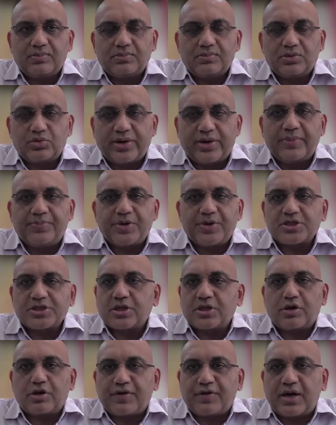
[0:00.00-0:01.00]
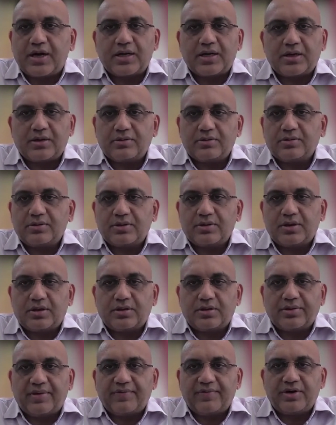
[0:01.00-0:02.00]
20% of our
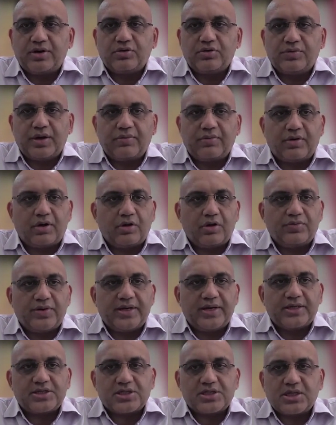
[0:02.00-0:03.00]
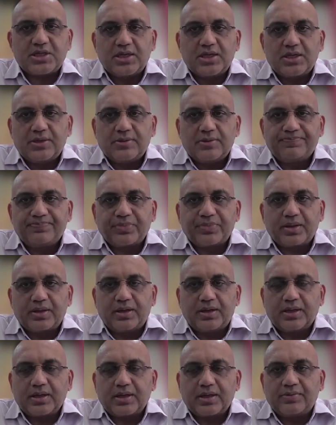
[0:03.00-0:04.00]
revenue, we have always
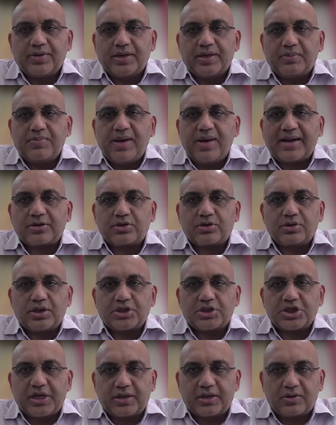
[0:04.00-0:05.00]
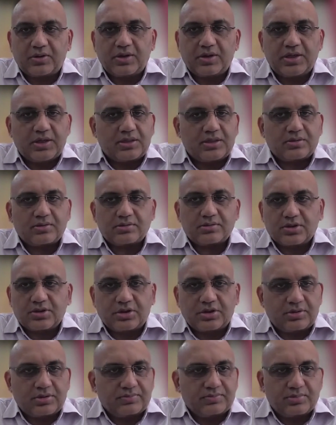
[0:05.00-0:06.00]
given it back to the shareholder.
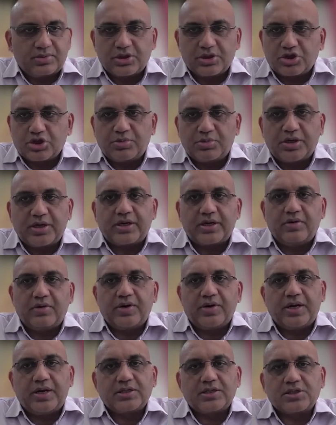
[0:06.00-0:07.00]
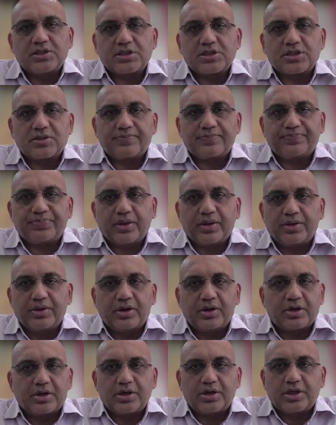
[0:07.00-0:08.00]
So distributed dividends
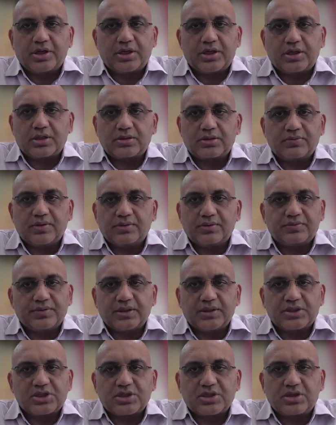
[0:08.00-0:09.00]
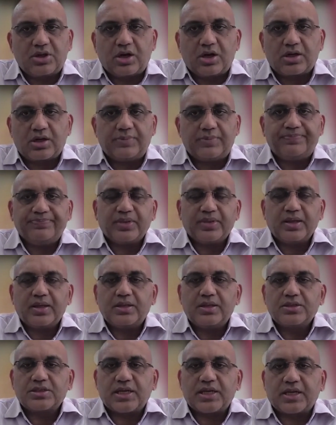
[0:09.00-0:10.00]
year on year. It's not a
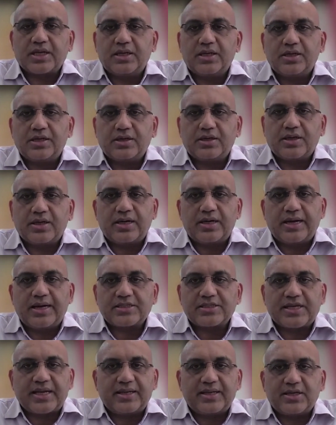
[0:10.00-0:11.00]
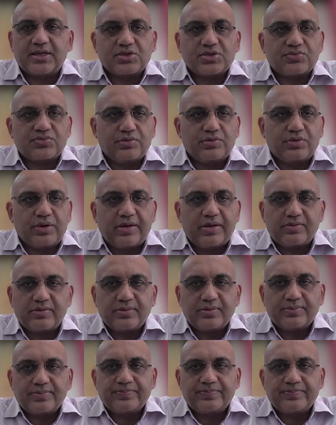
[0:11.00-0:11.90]
single year in last 10 years we would have